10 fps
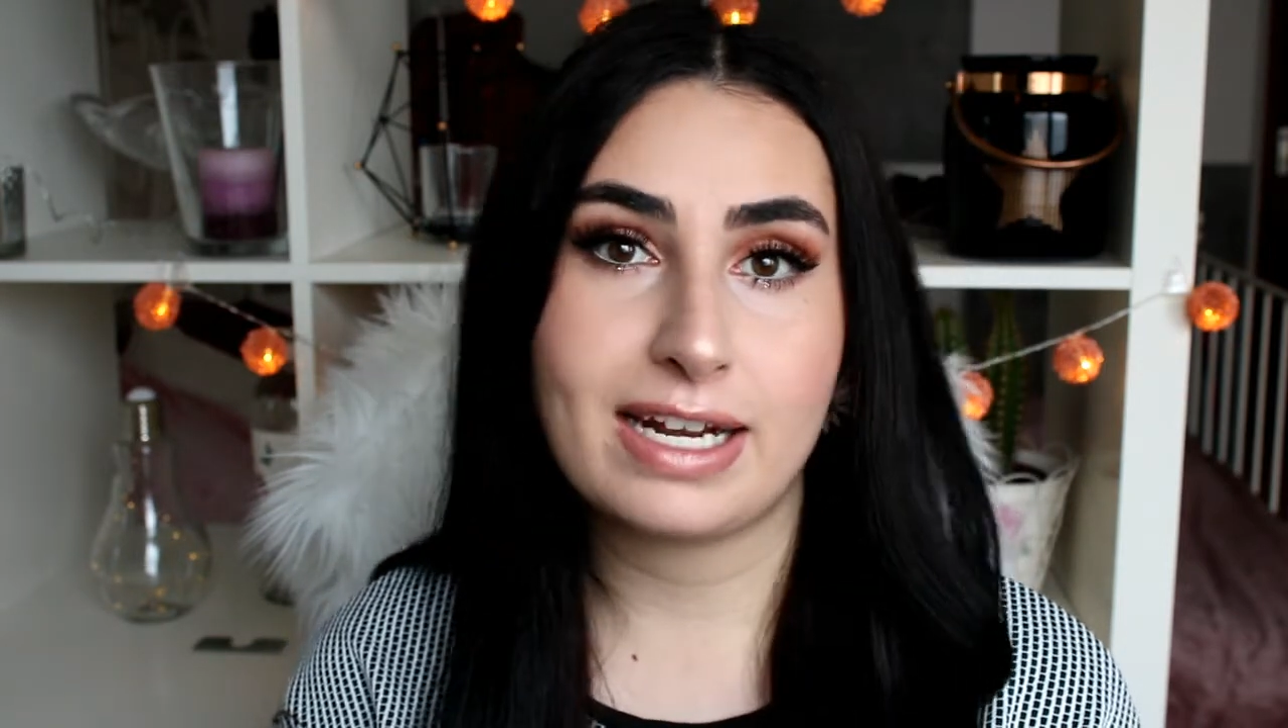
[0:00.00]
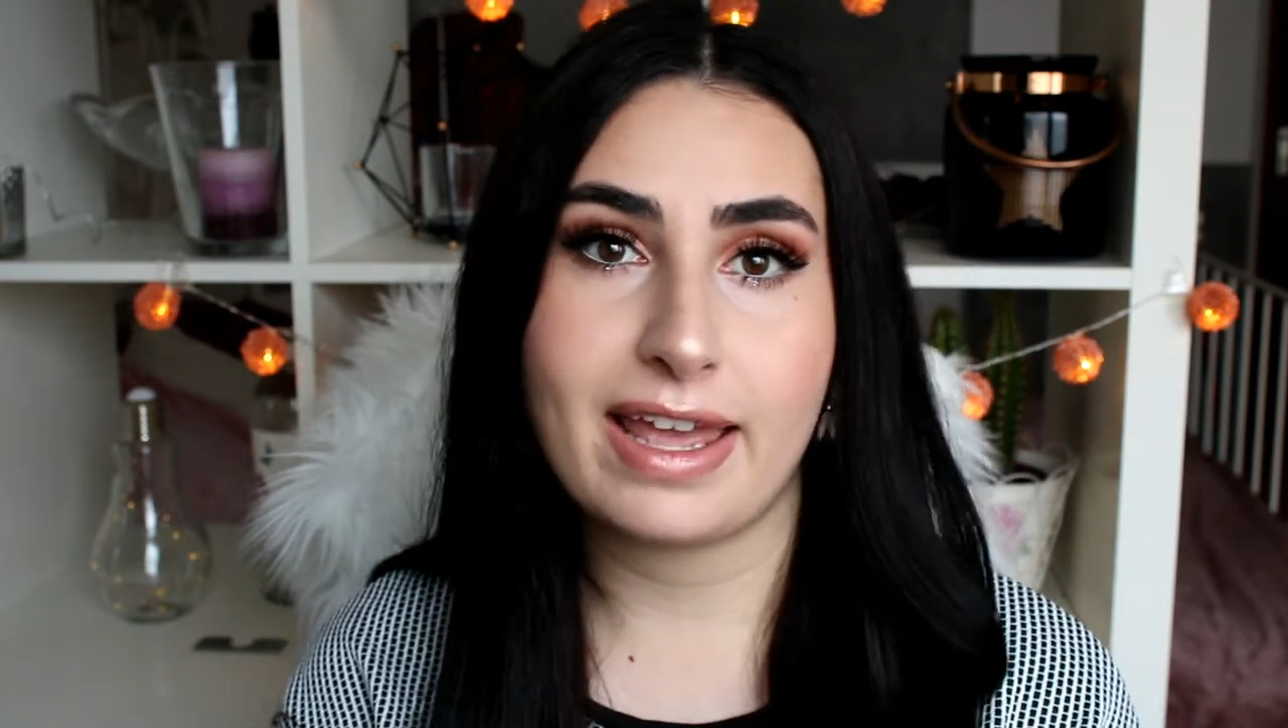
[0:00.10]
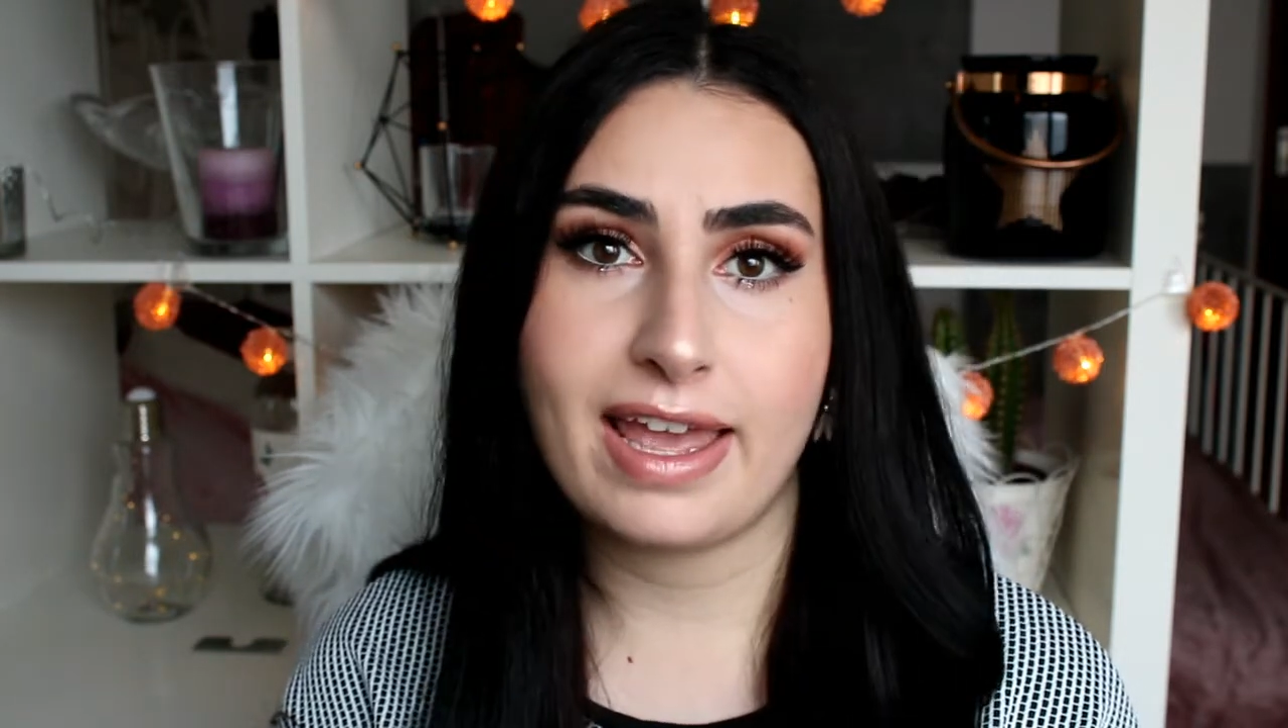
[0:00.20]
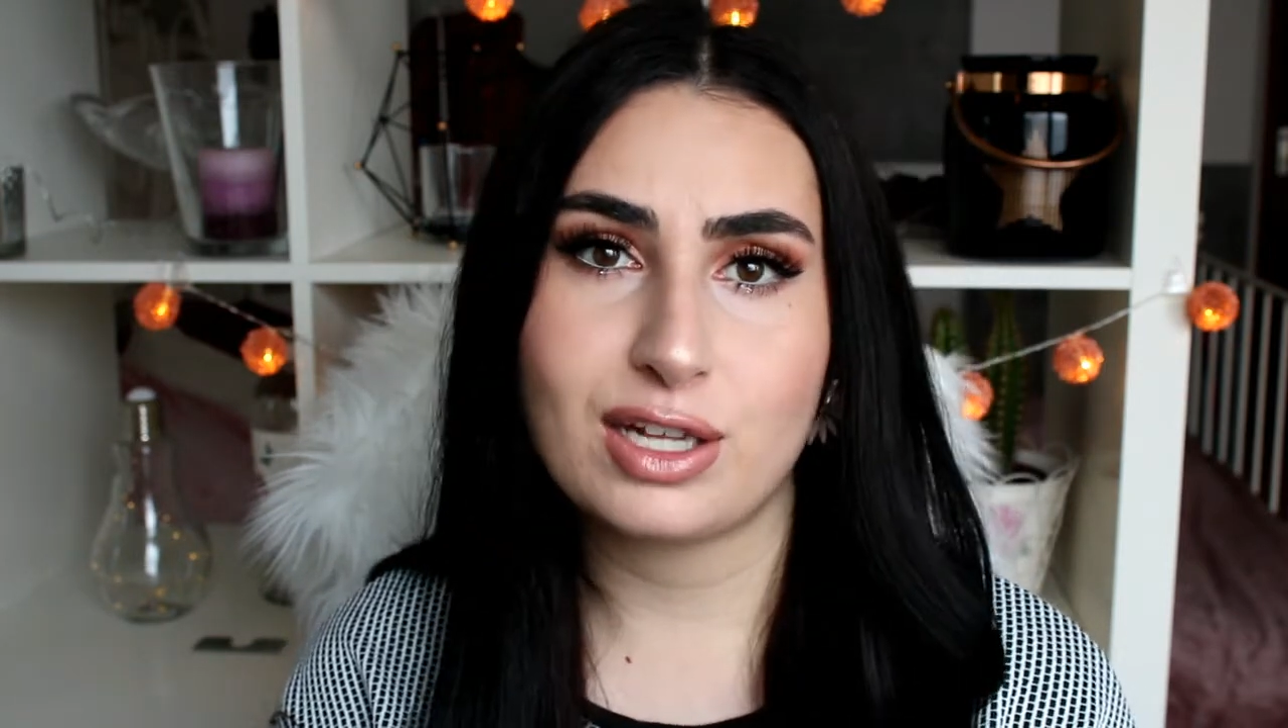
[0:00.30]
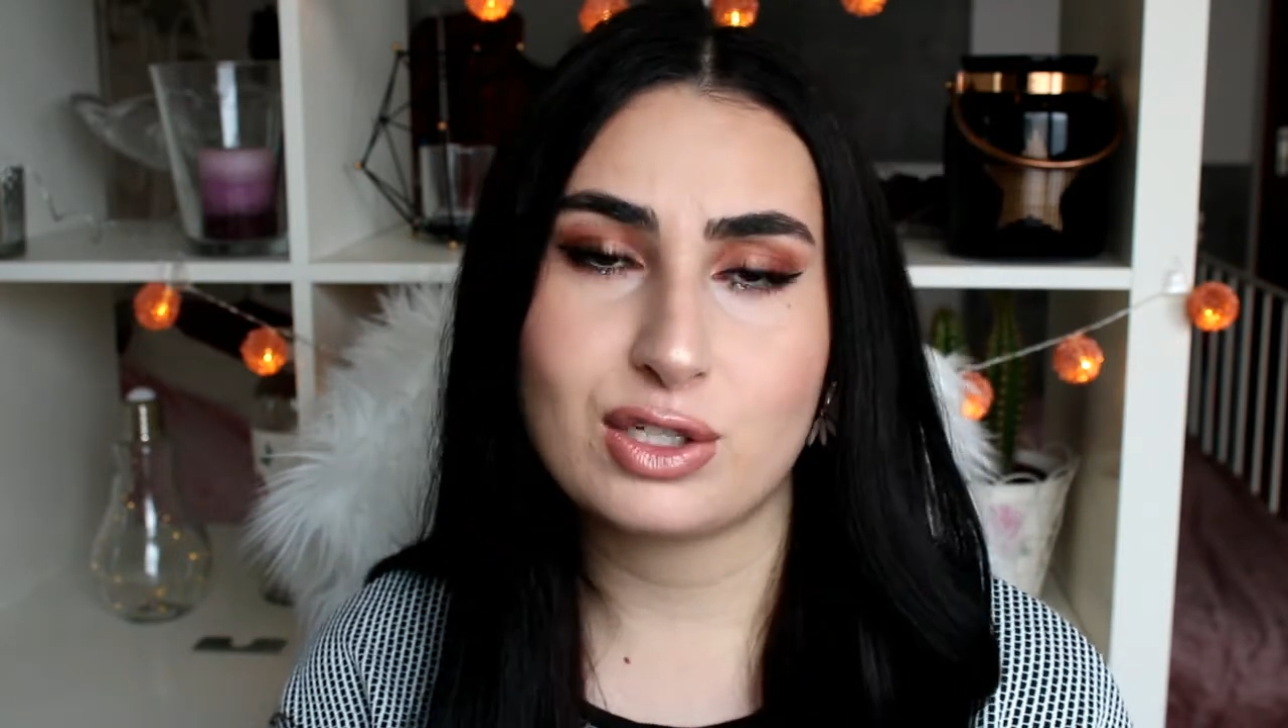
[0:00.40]

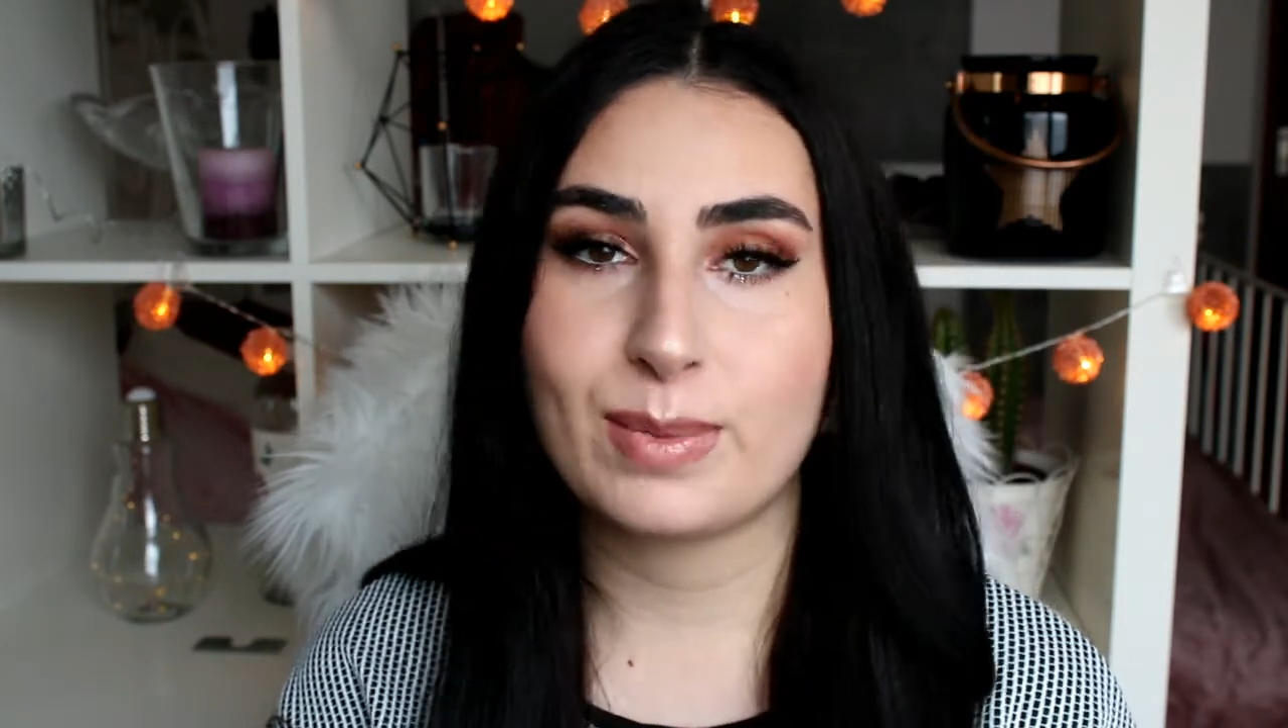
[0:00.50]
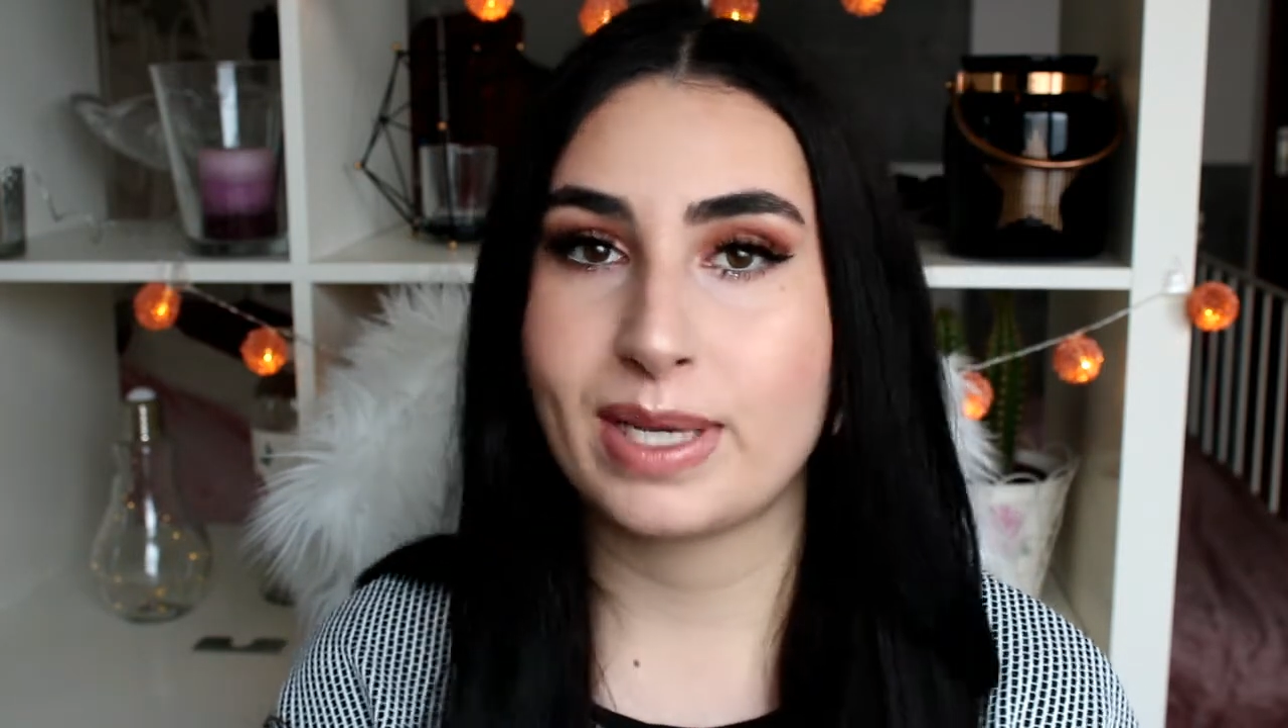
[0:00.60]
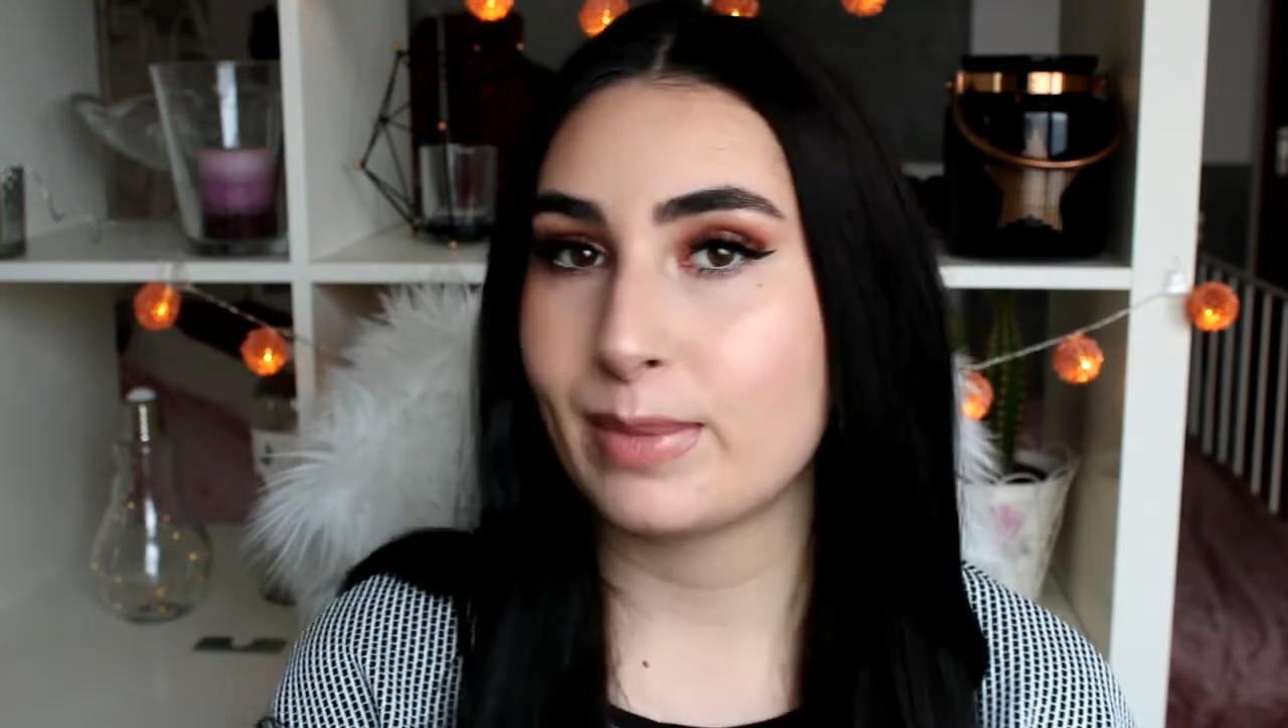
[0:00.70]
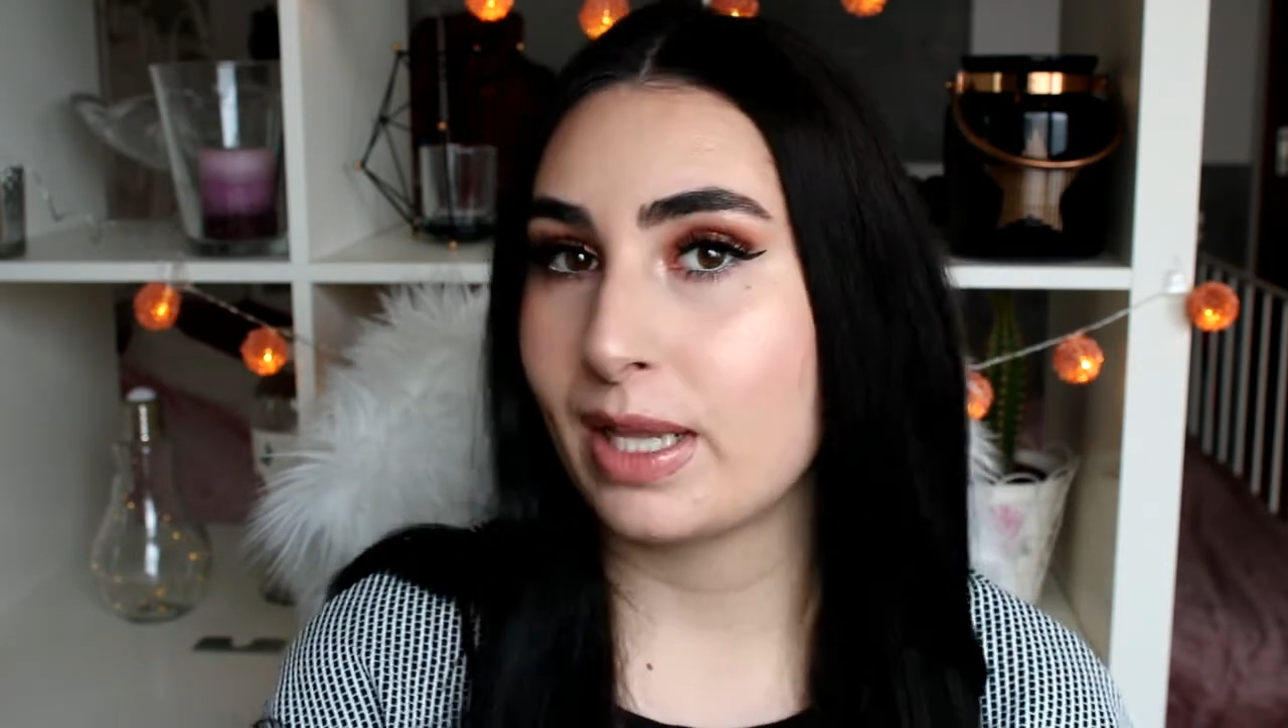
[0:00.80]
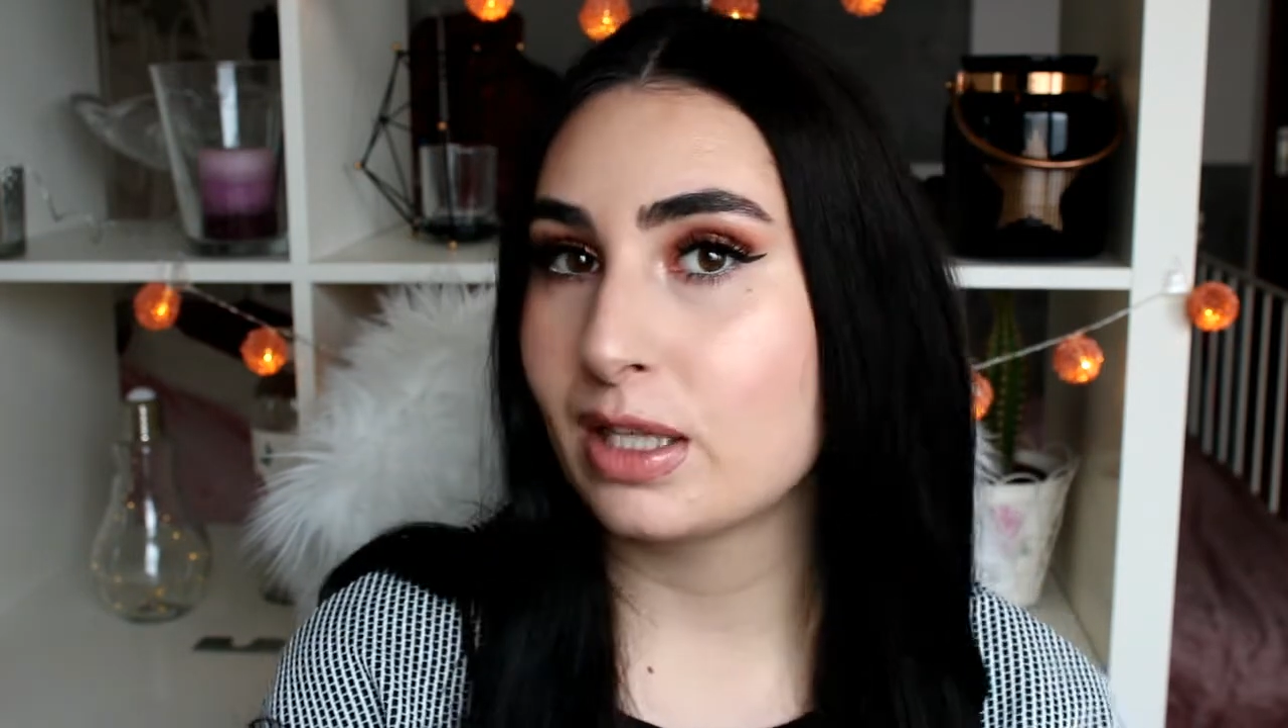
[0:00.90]
that to
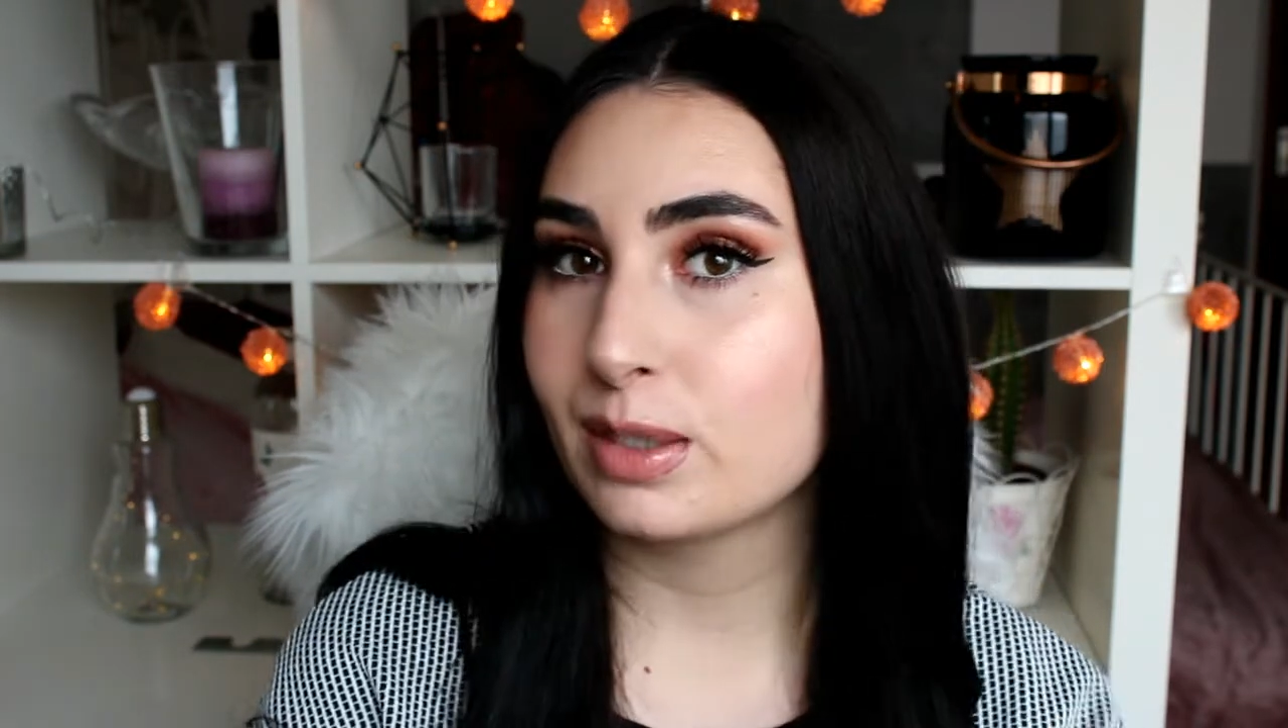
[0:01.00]
make my